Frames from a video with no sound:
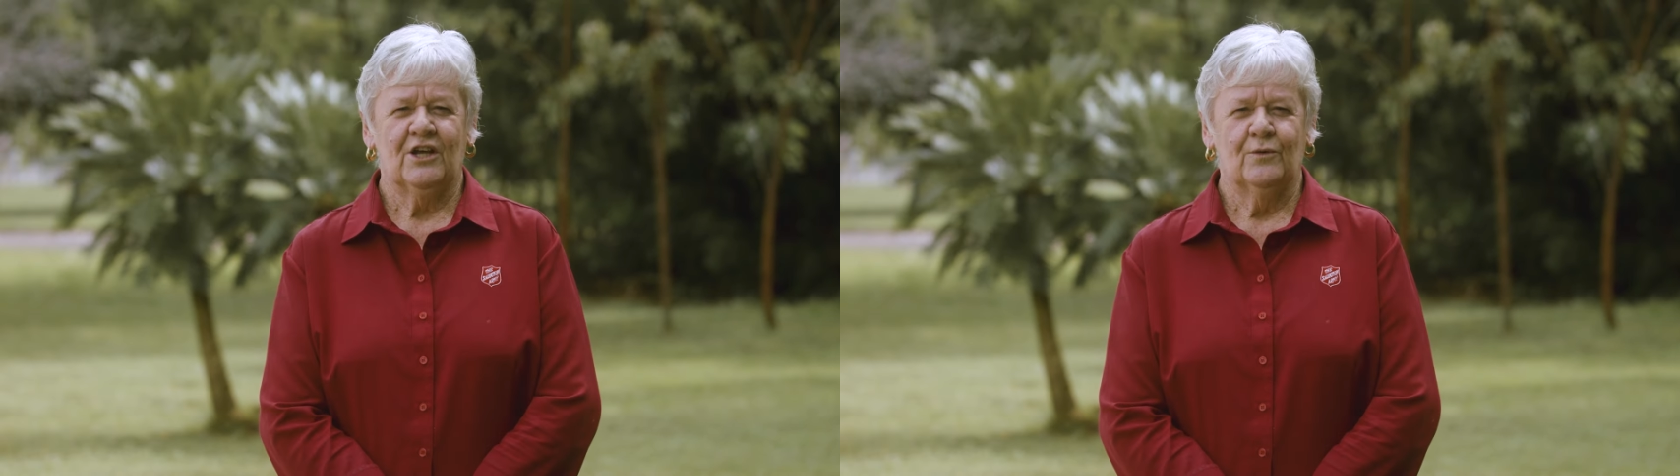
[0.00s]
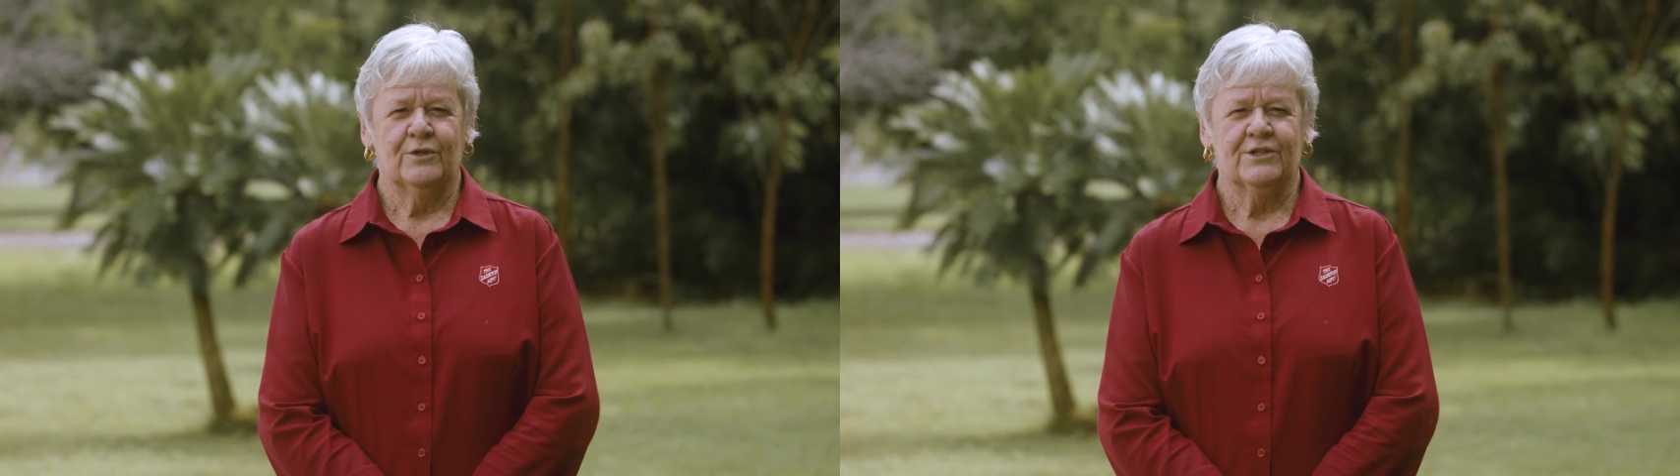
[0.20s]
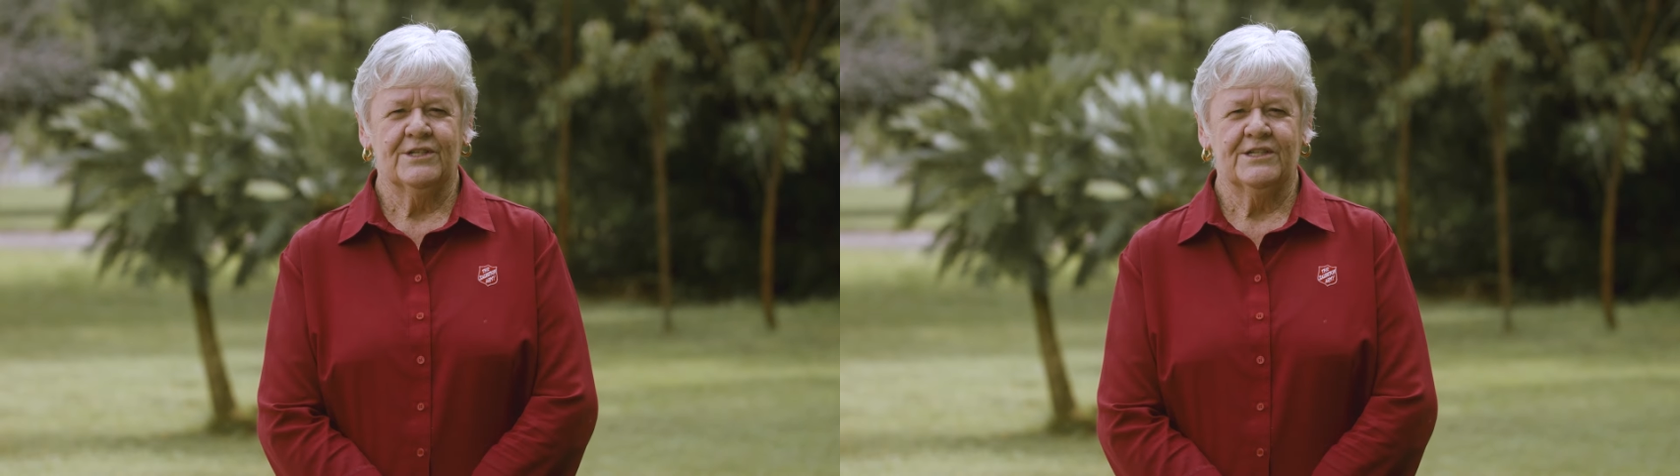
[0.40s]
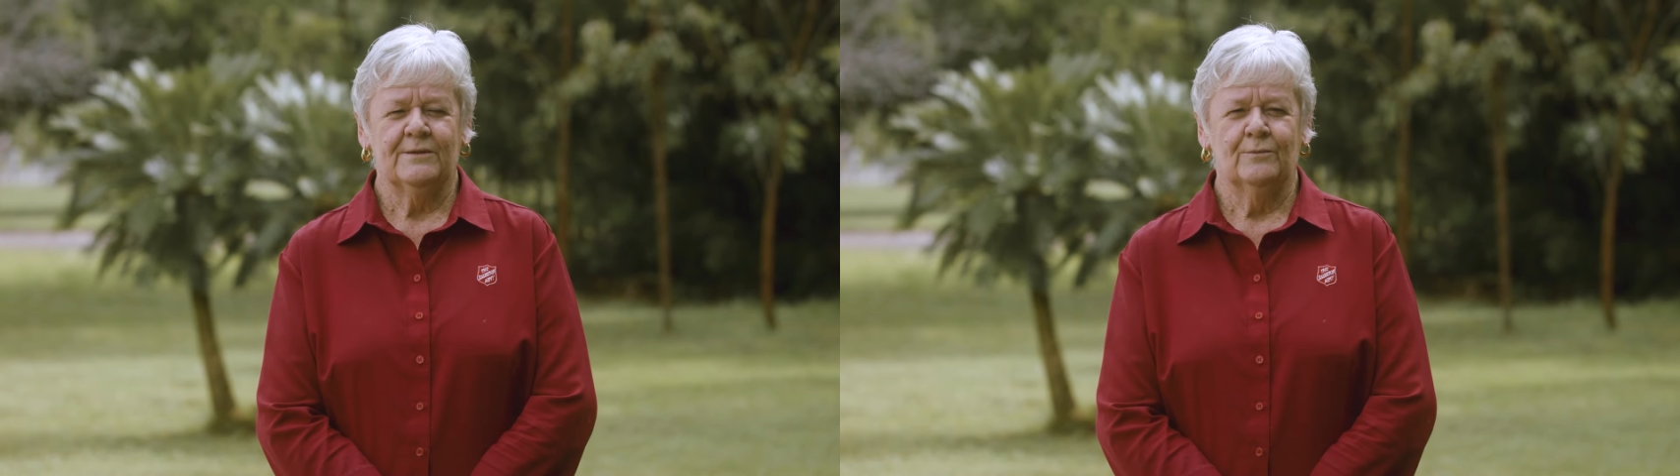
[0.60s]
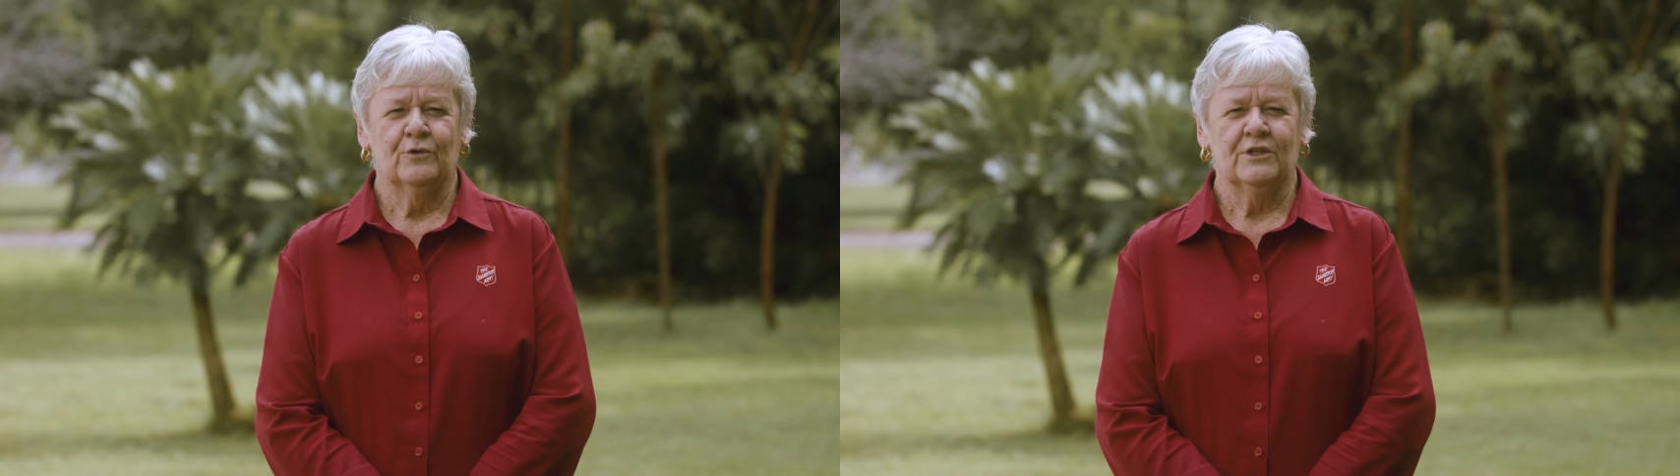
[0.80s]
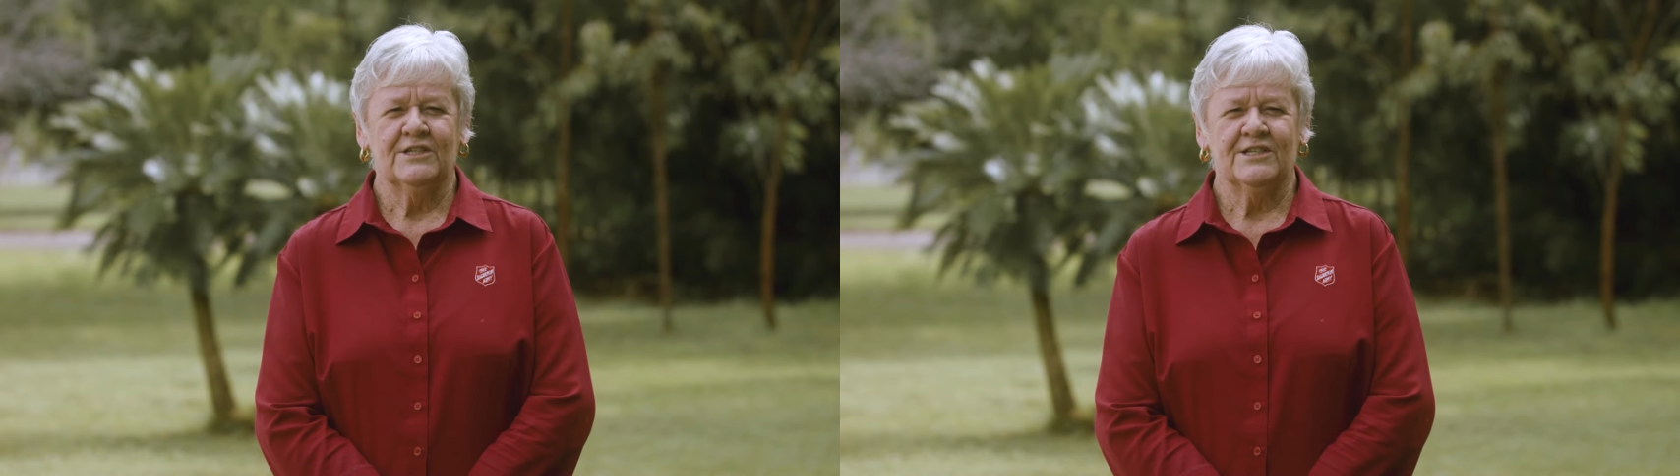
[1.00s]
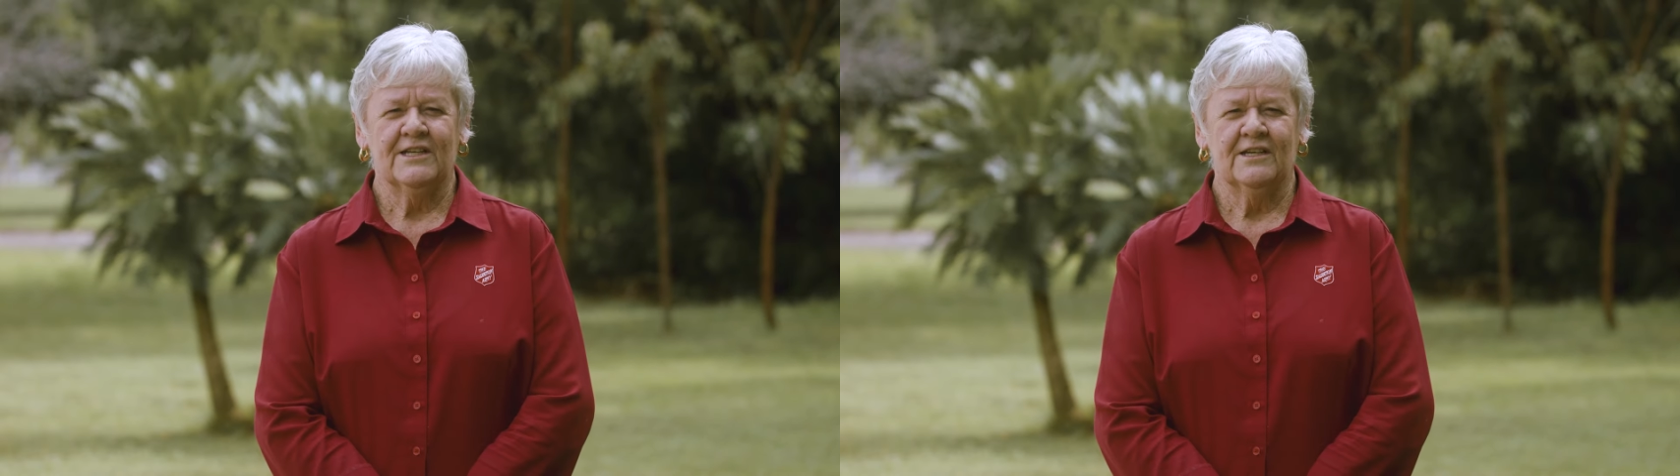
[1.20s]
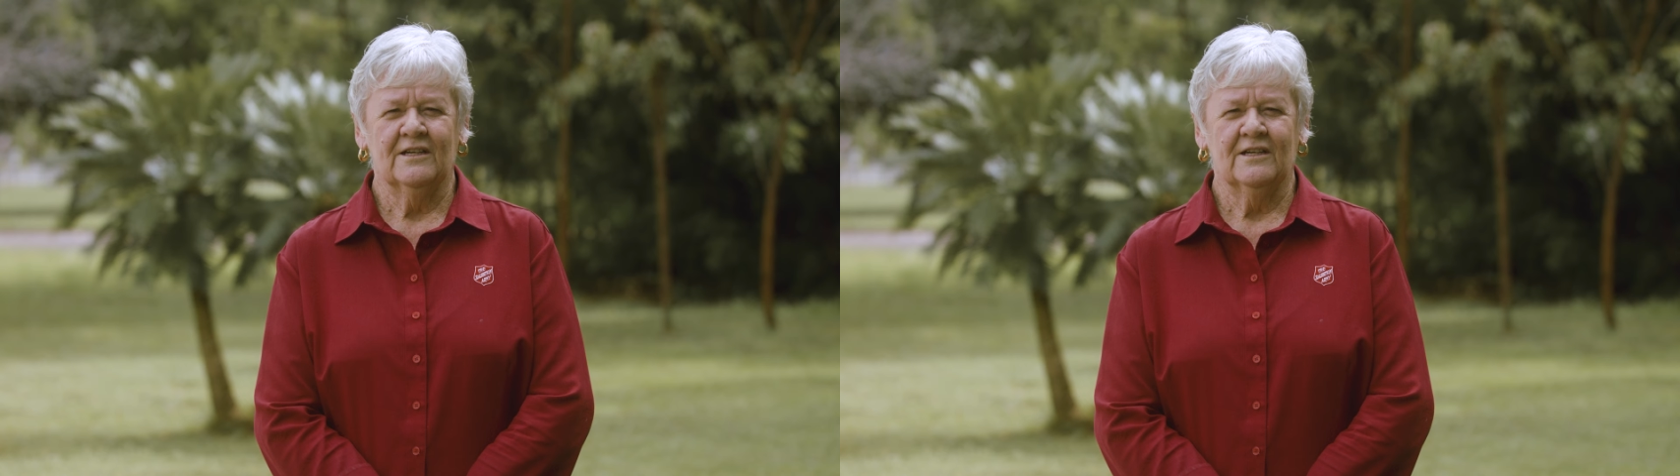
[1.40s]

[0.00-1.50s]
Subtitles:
I want to see more listening